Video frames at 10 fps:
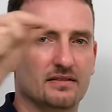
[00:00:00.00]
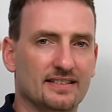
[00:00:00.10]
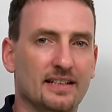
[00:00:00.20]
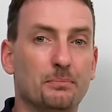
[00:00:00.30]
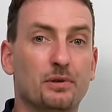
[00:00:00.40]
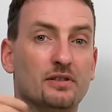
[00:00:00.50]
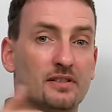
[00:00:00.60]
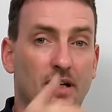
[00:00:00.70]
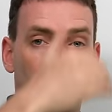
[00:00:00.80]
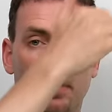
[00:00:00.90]

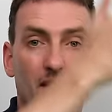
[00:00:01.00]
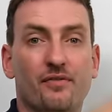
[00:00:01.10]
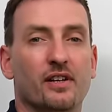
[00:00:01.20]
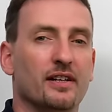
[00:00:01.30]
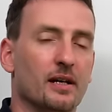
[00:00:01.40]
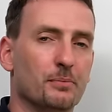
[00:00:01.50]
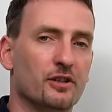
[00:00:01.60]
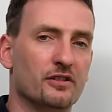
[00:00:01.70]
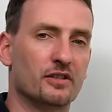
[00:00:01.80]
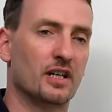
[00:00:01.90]
symbols above the
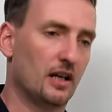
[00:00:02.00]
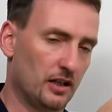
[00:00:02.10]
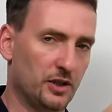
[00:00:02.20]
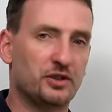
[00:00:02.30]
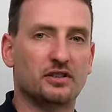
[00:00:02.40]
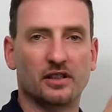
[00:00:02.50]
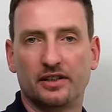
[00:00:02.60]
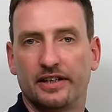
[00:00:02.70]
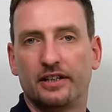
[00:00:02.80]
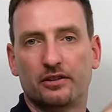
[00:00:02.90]
numbers, you still
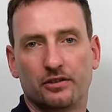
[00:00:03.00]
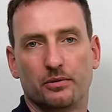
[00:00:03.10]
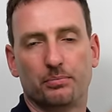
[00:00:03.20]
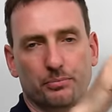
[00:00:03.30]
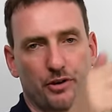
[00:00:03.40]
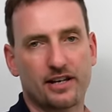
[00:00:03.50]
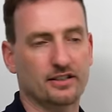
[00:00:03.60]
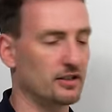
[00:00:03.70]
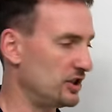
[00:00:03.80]
need to press